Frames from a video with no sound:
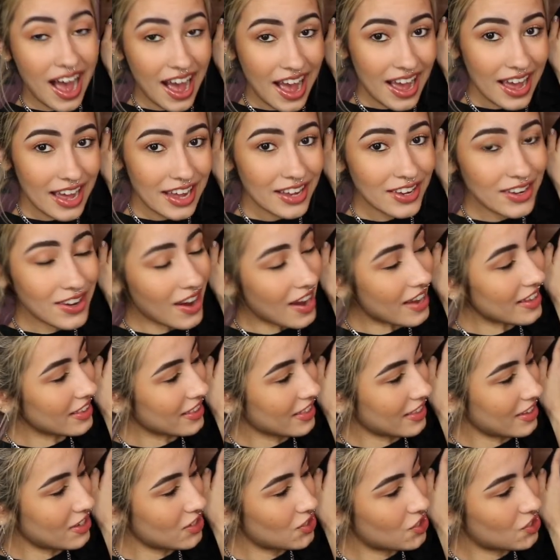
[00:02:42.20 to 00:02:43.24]
I
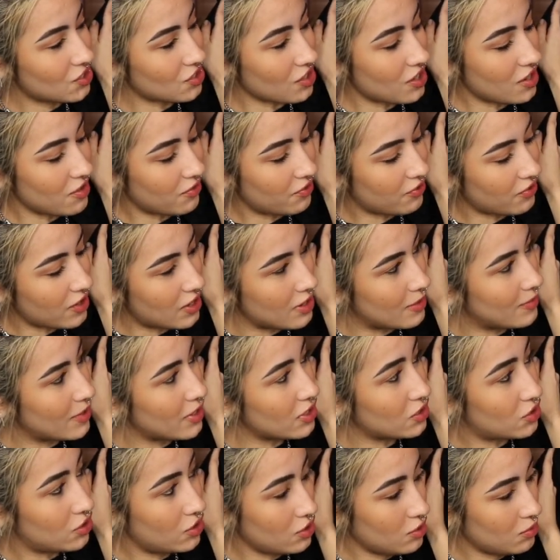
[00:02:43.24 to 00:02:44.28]
got this shirt
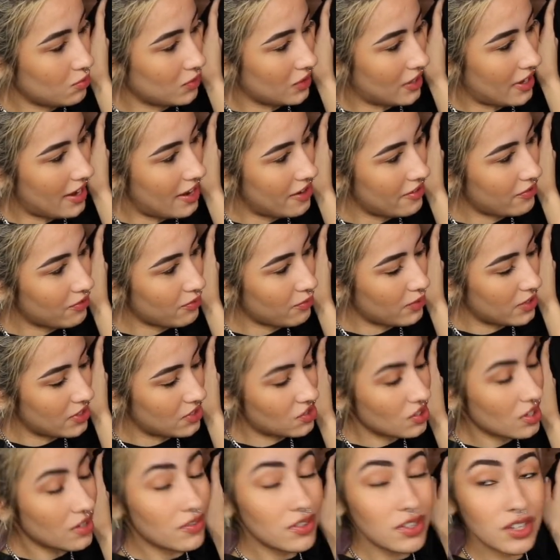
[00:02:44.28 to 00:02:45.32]
from Doom Life,
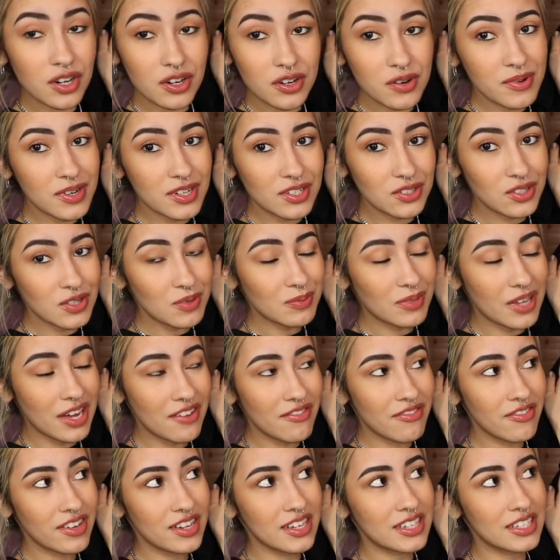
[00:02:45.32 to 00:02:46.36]
which if you don't know what Doom
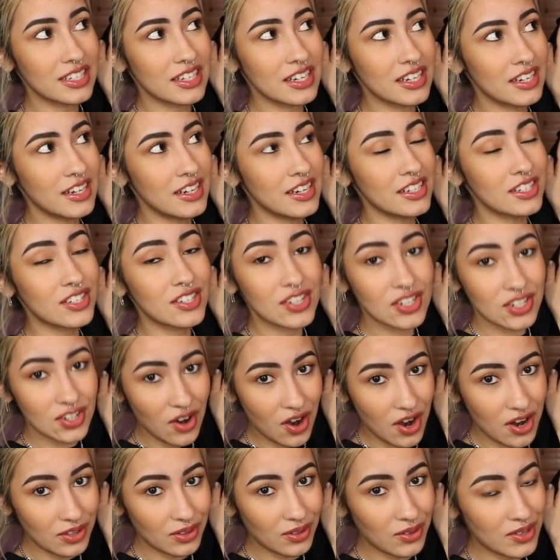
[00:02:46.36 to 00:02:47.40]
Life is, it is
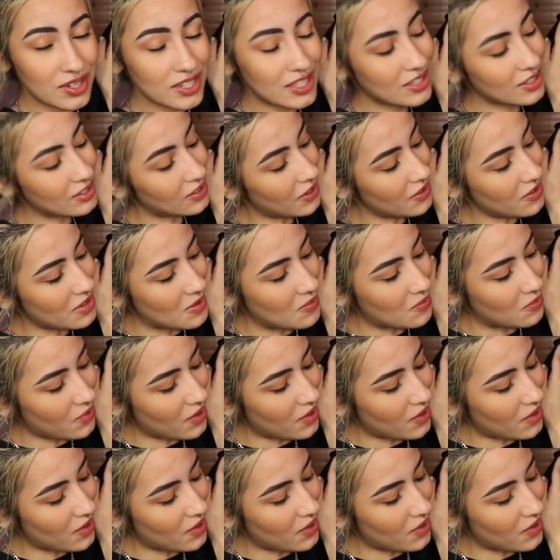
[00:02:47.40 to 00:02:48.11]
Scarlxrd's clothing